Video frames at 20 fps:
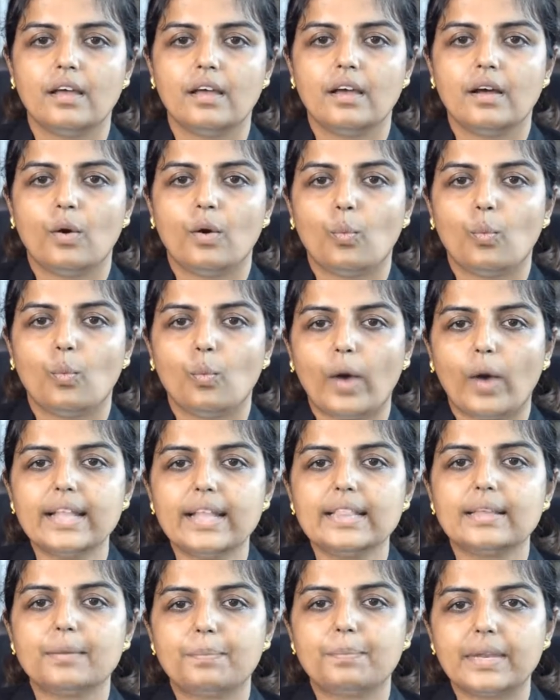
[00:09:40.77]
While
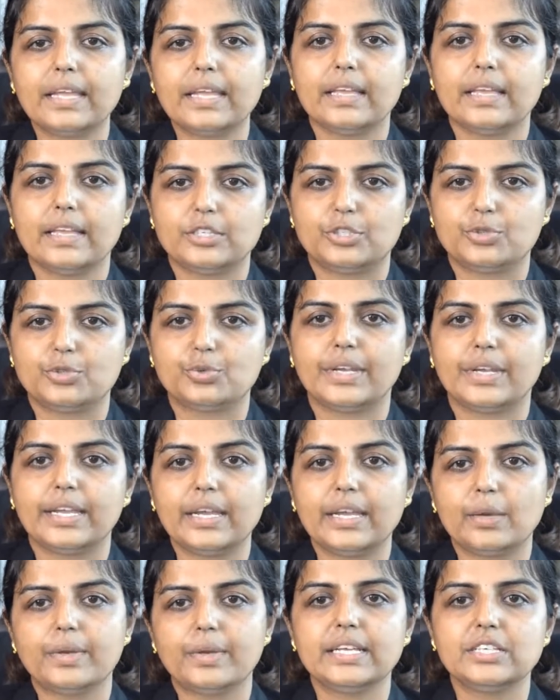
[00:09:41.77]
the pre-issue
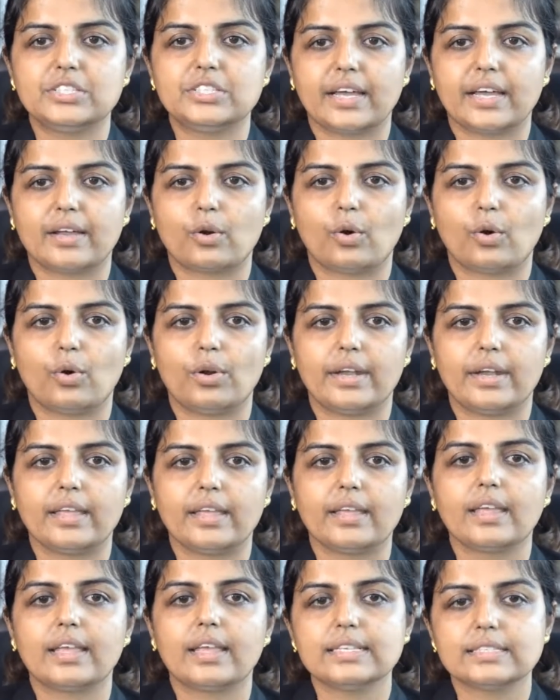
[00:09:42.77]
equity
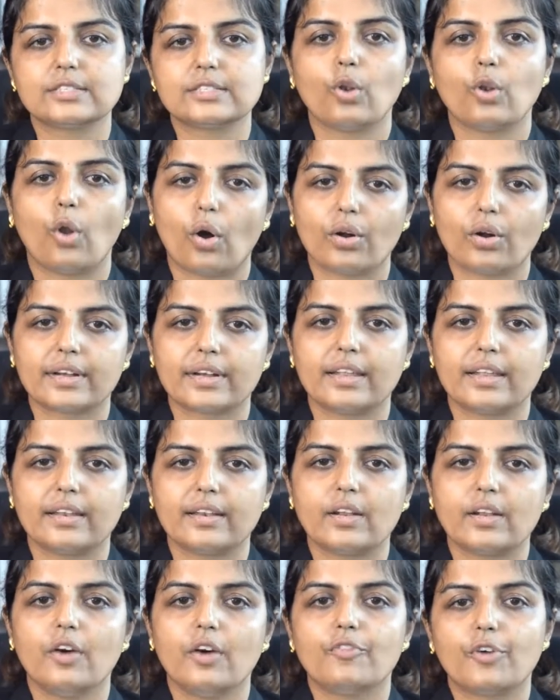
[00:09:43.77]
shareholding is locked in
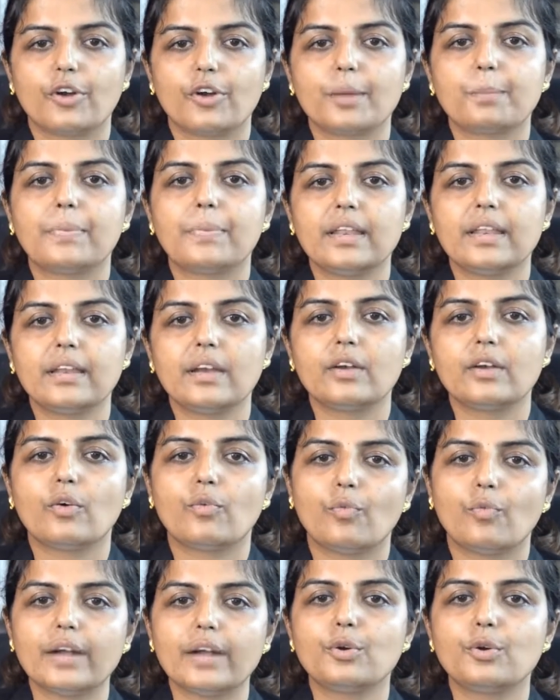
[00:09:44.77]
for a period of
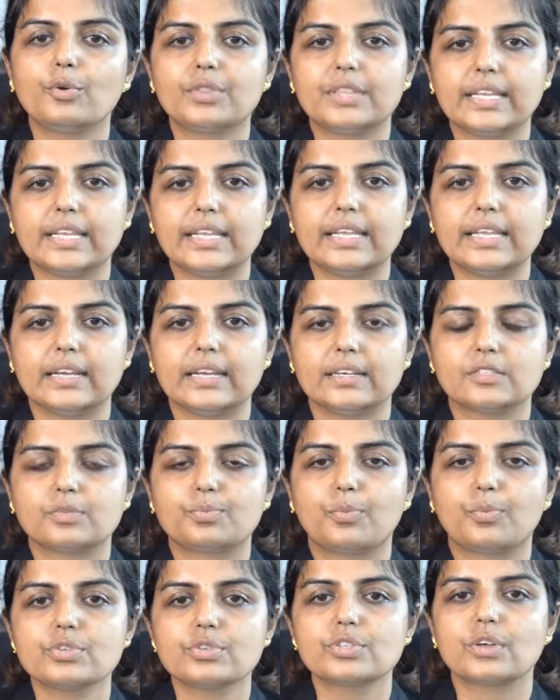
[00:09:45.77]
1 to 3 years
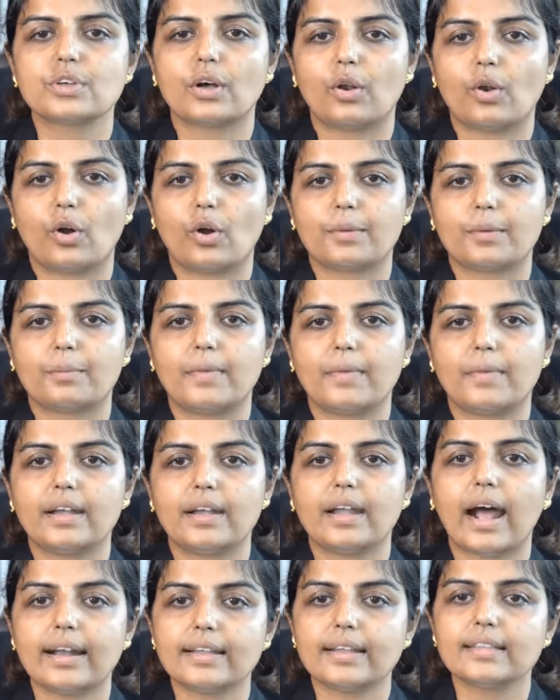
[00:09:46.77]
post-allotment
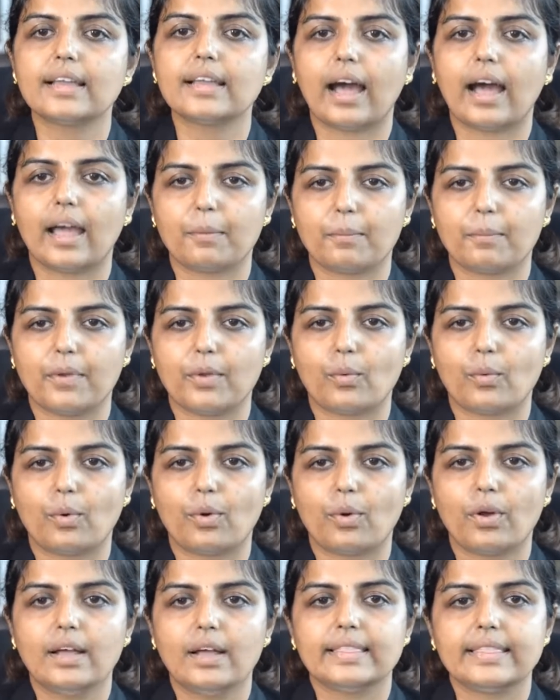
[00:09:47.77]
under the IPO,
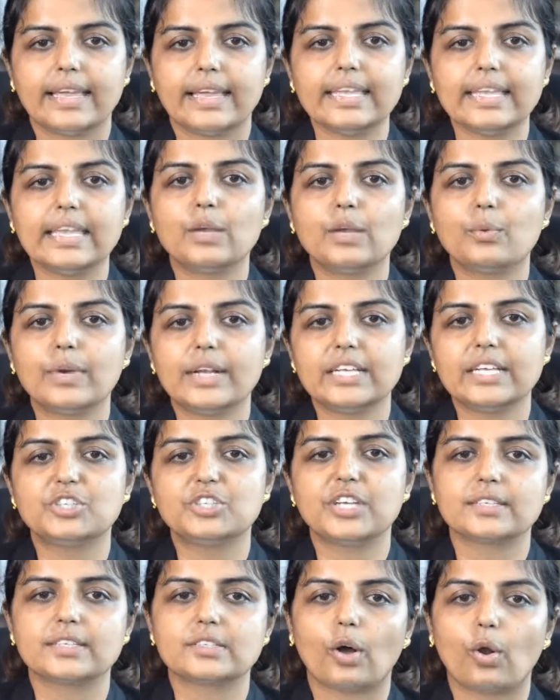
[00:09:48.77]
the equity
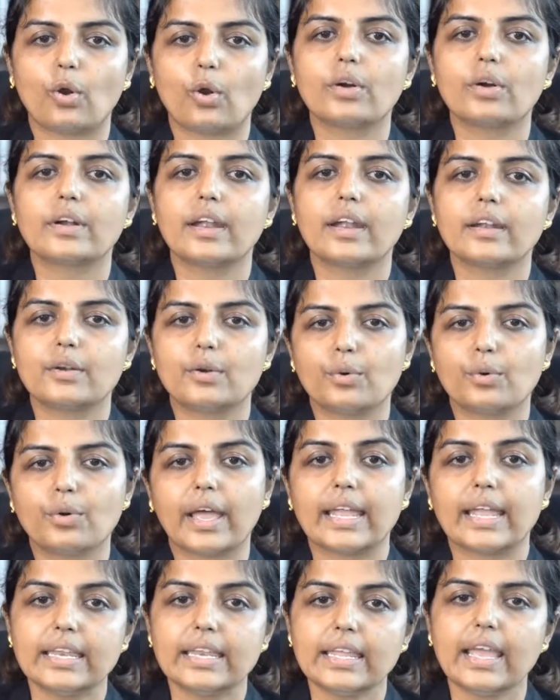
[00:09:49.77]
shares allotted to
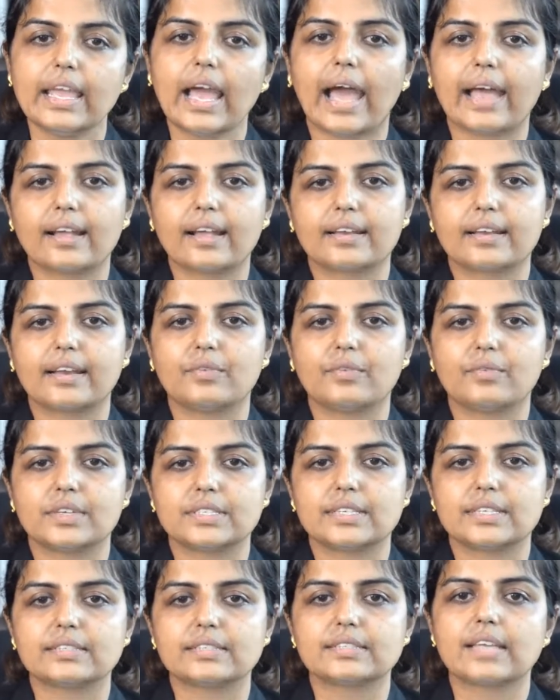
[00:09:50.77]
any anchor
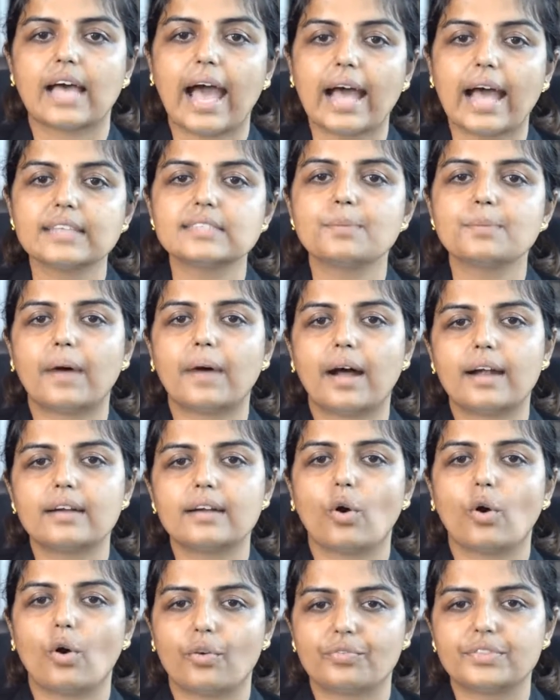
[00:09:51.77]
investors as a part
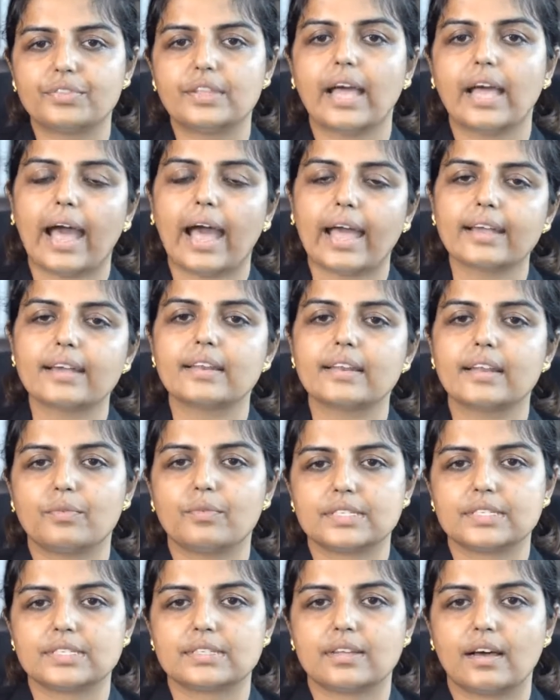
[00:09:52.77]
of the anchor
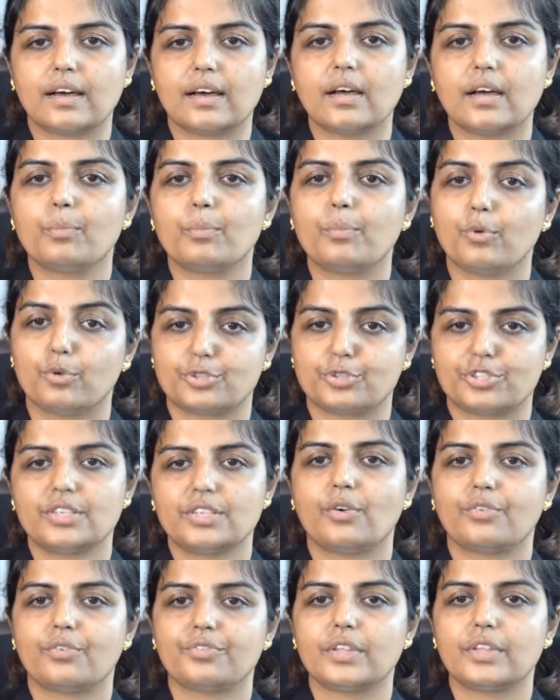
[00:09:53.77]
investor portion
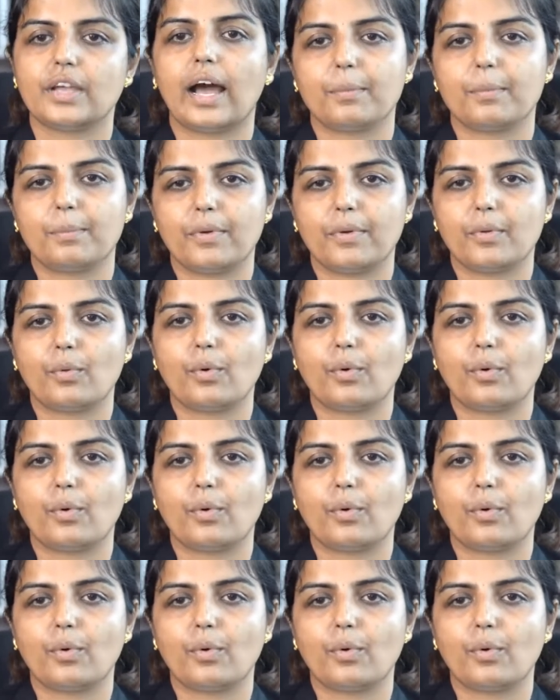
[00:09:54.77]
of the IPO